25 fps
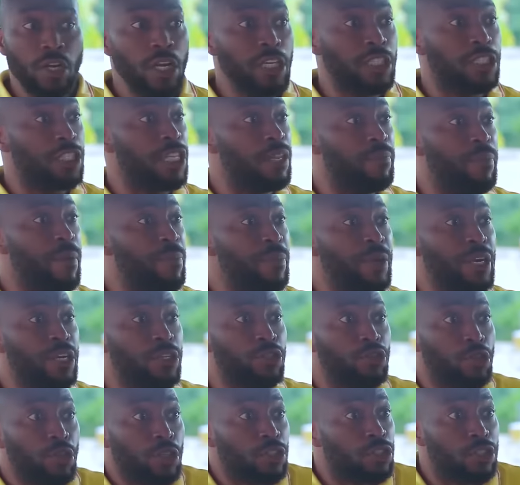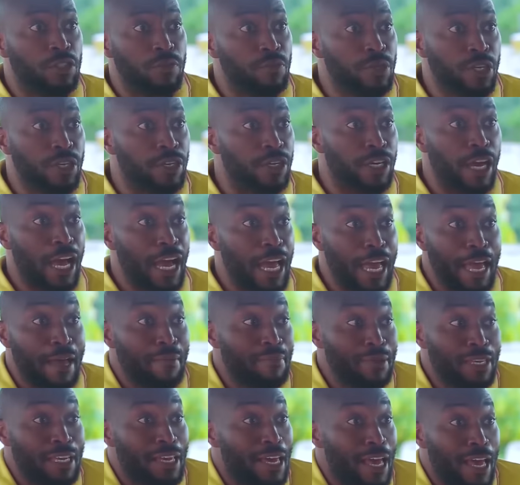Honestly, baby, trust me. I
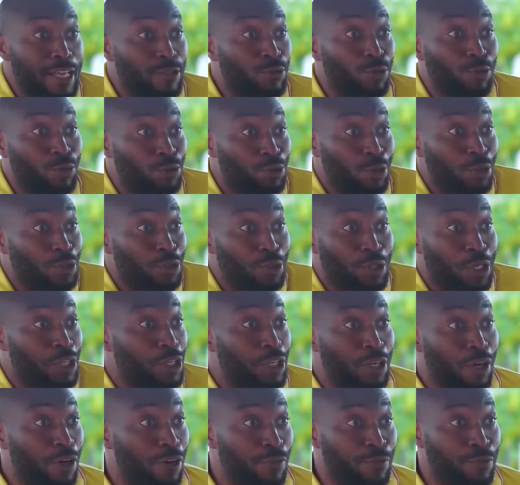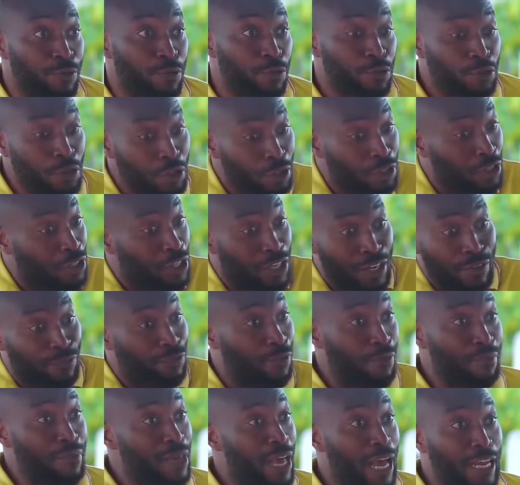am here to just take care of you. Just pray
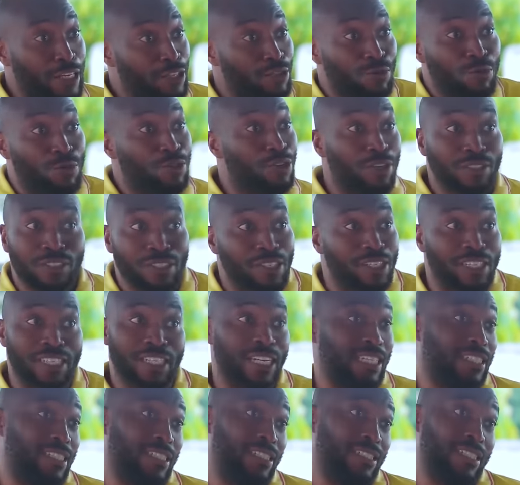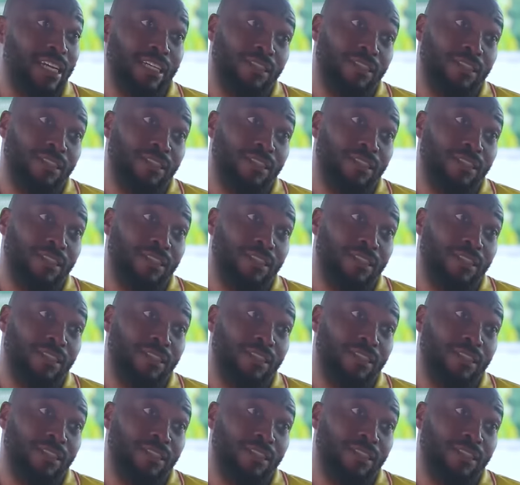for me and you will not regret